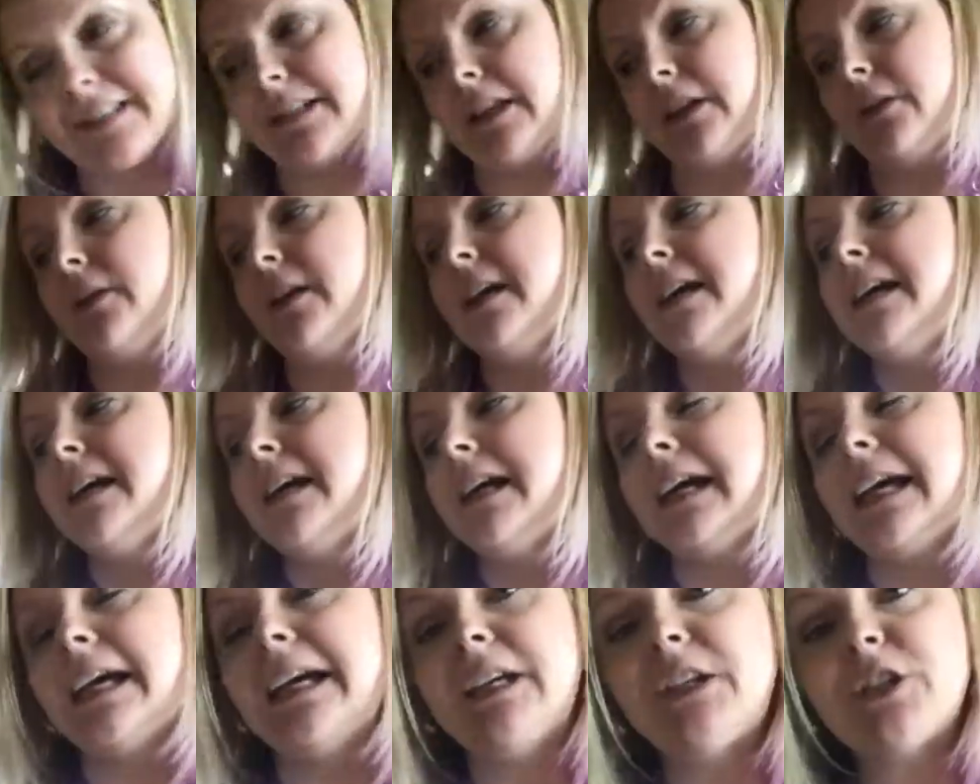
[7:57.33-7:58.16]
So
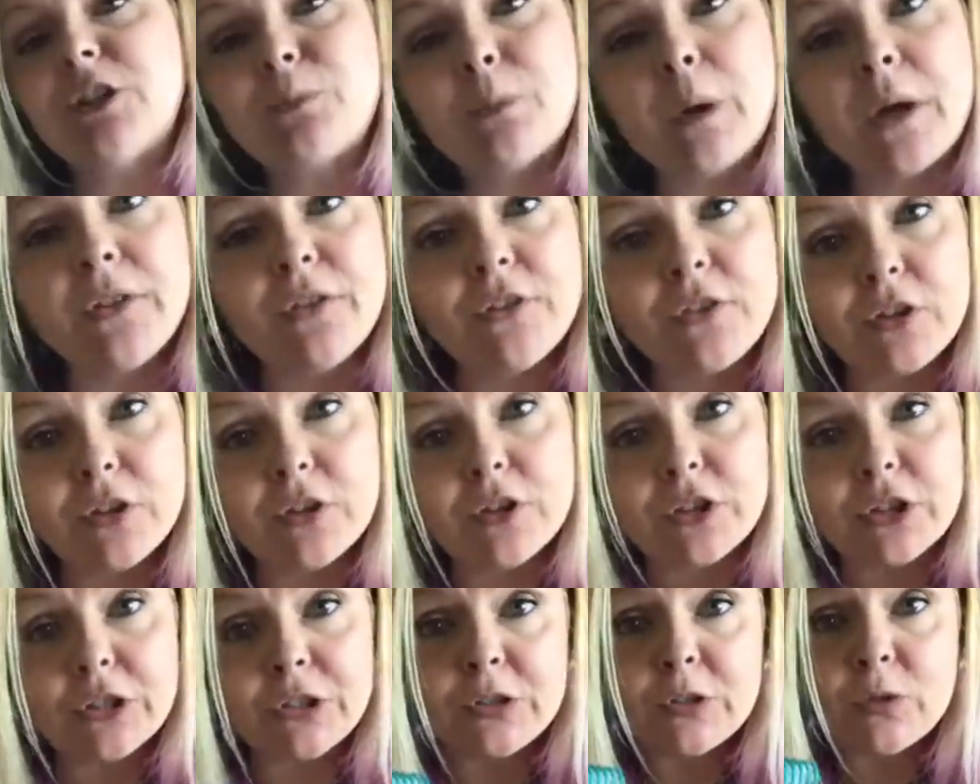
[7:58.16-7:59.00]
each month you
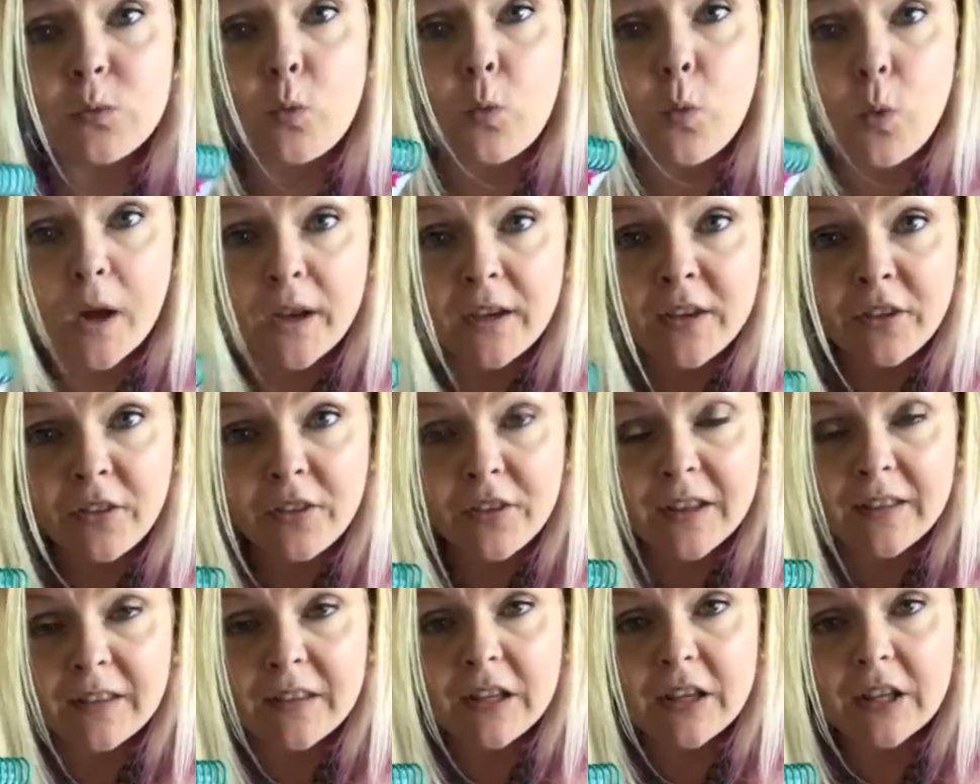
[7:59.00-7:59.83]
choose one
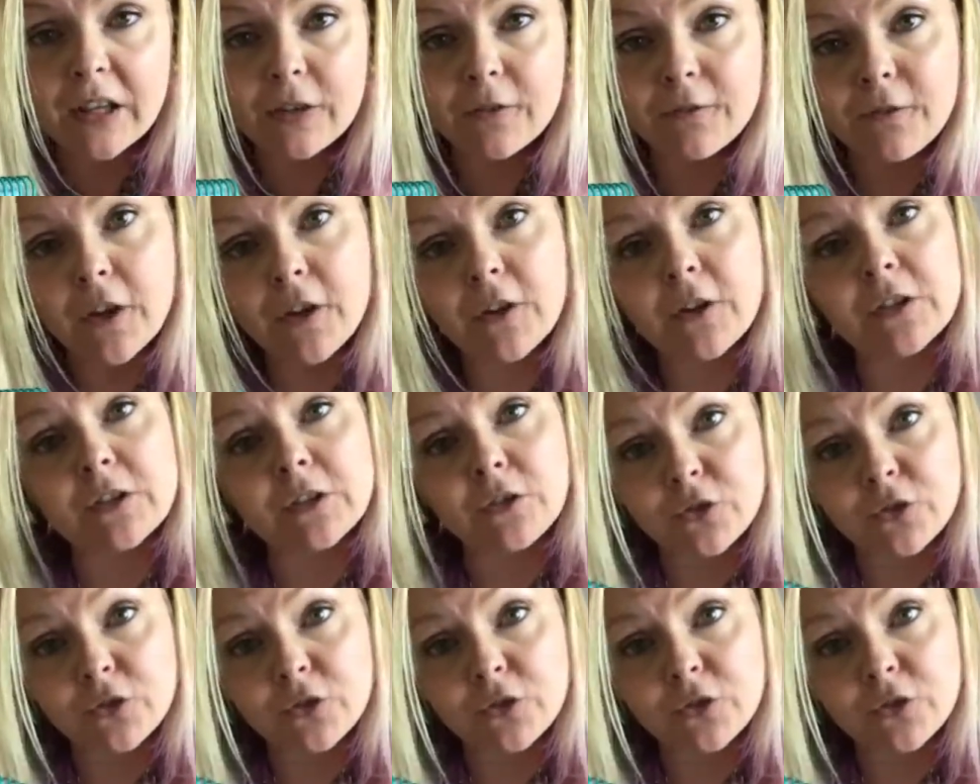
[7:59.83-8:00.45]
thing that you're going to focus